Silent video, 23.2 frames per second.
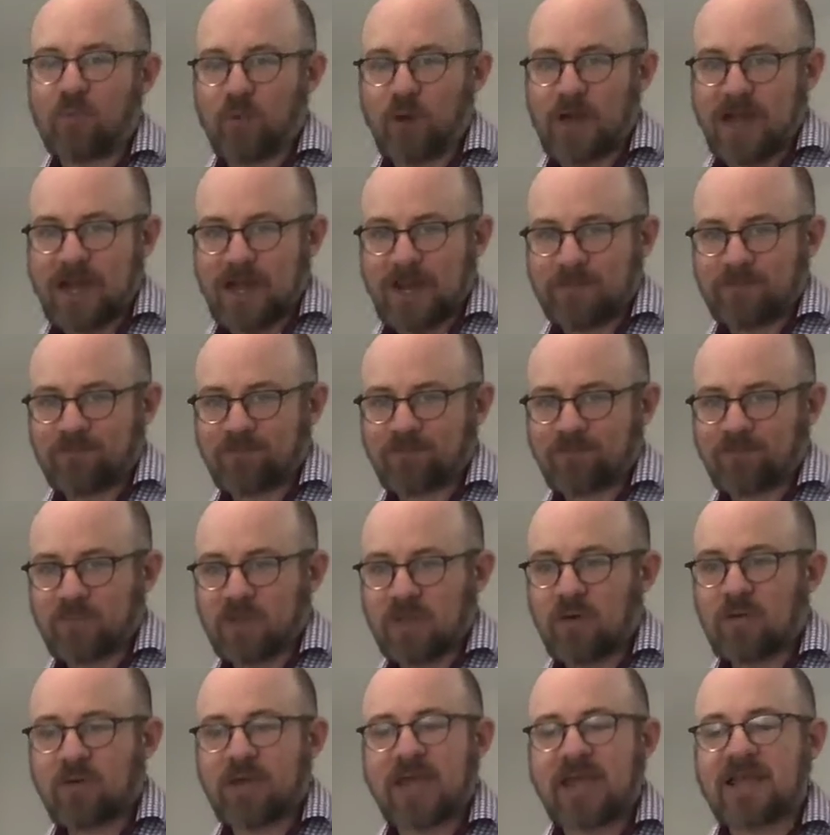way,
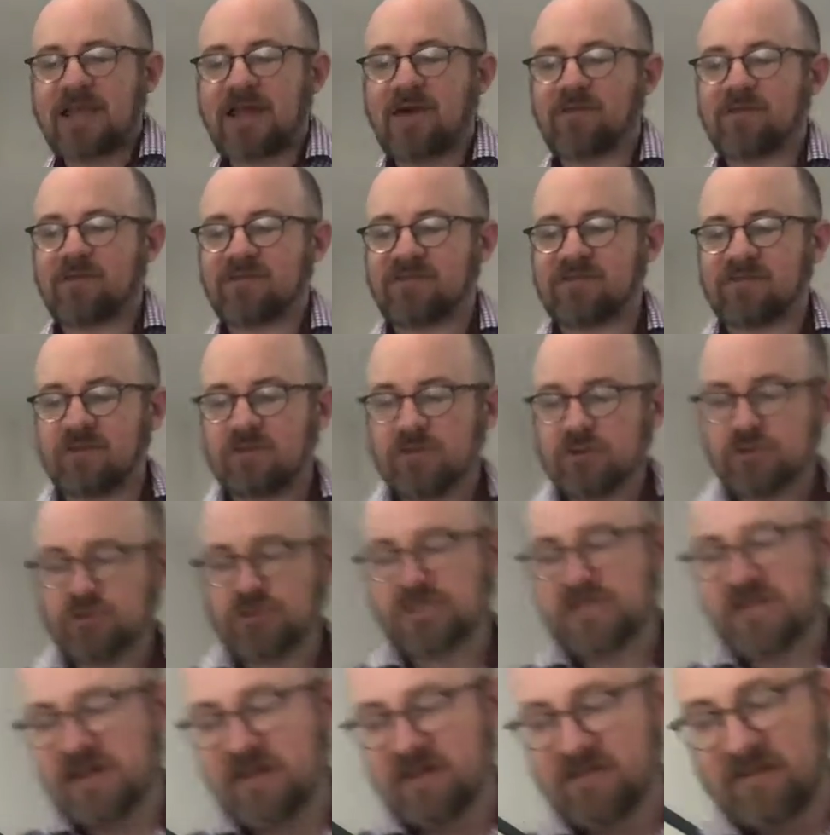okay? Now the
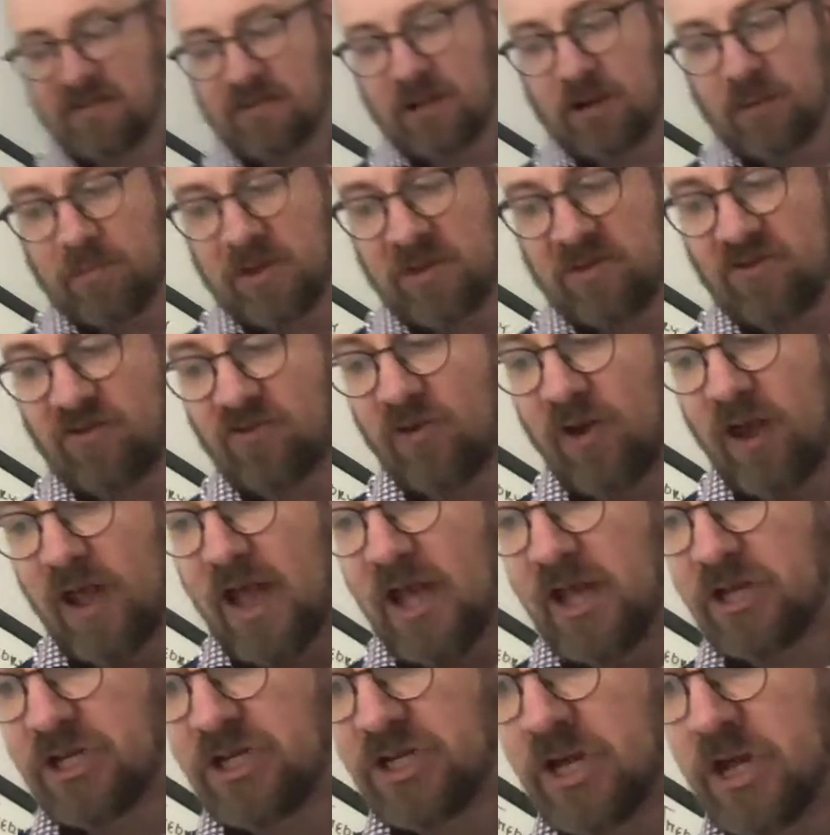solution is a little bit
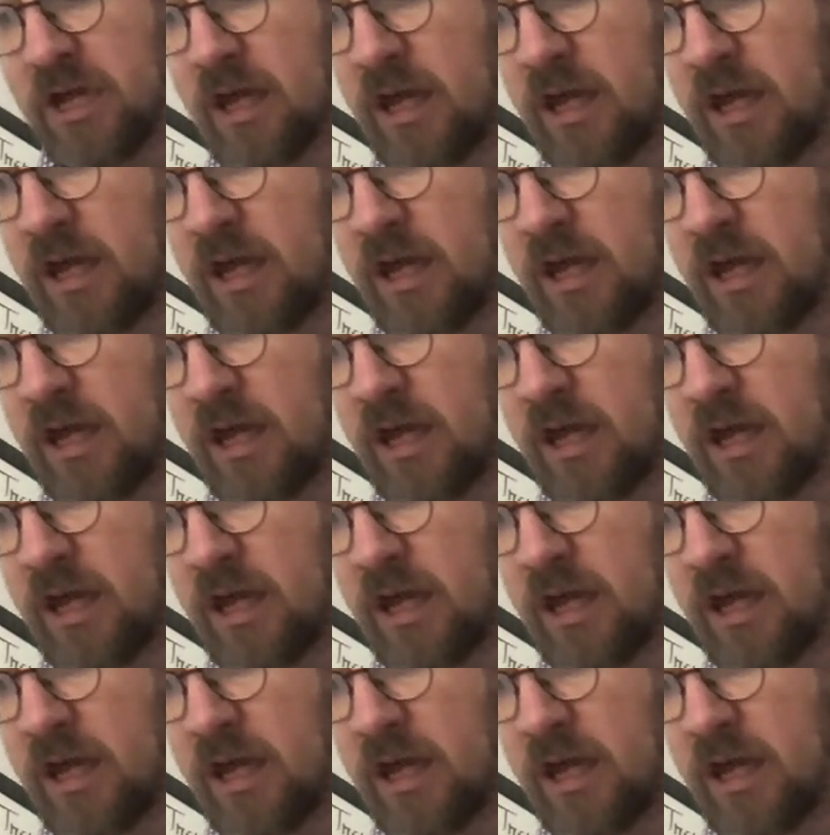strange.